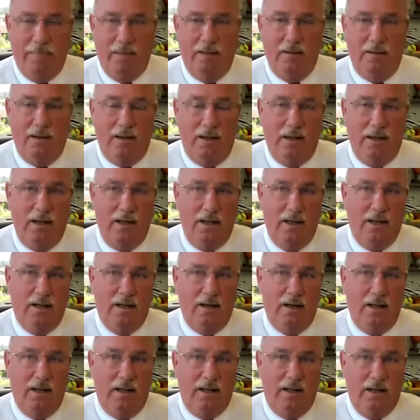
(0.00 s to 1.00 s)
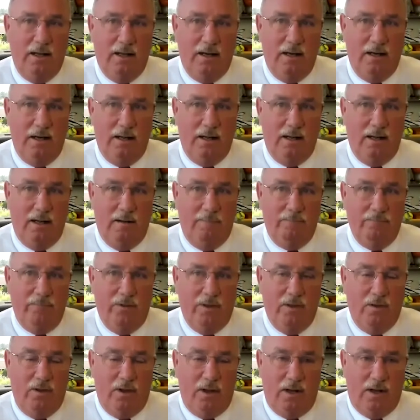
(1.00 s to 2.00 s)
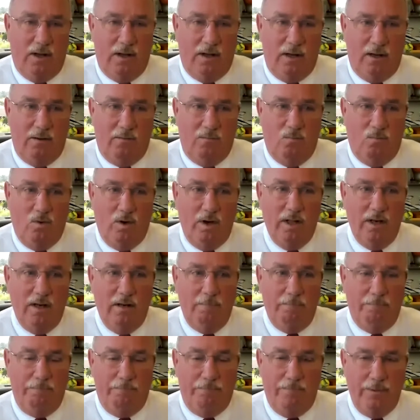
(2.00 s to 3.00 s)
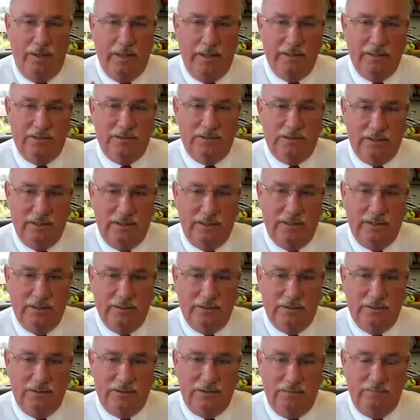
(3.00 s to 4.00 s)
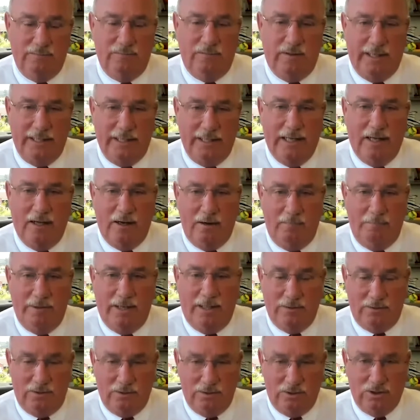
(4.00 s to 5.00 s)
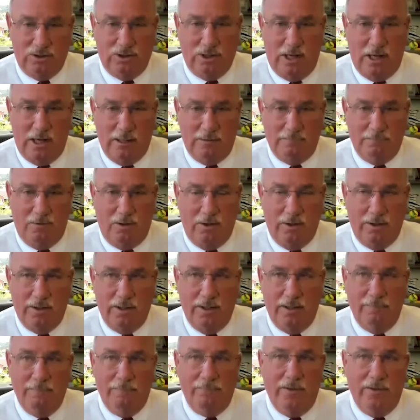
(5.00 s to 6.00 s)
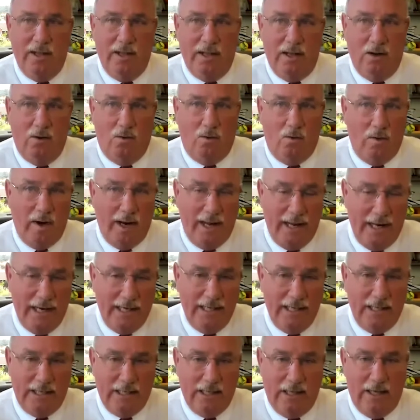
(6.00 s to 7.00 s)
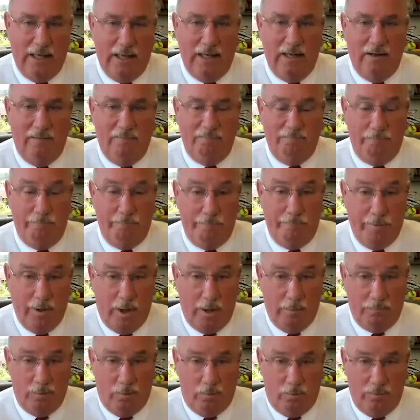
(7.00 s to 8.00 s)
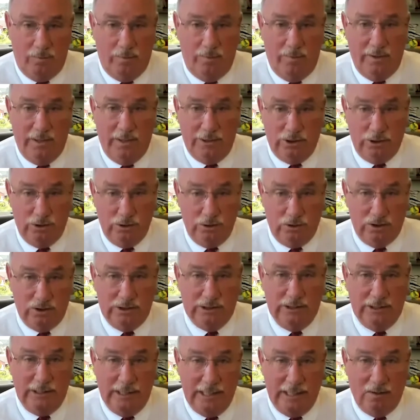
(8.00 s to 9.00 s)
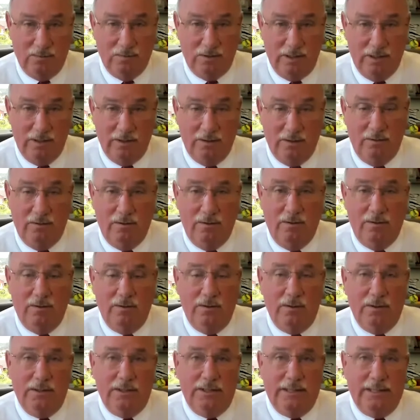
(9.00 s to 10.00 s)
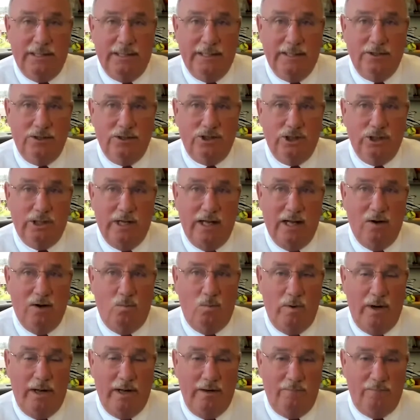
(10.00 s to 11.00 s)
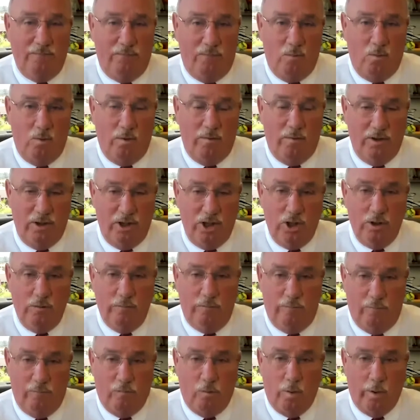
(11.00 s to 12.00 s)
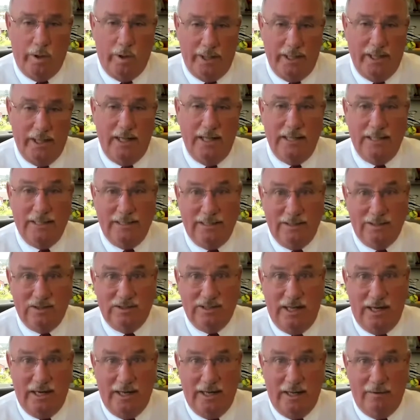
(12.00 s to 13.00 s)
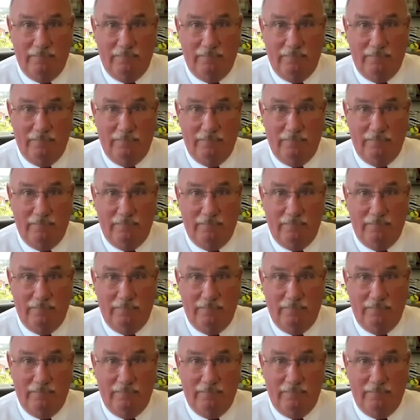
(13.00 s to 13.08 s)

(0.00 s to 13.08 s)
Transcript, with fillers: And one of the biggest things that you find out about the stock market or any kind of bubble that you see out there is you got to wait for the euphoria to set in.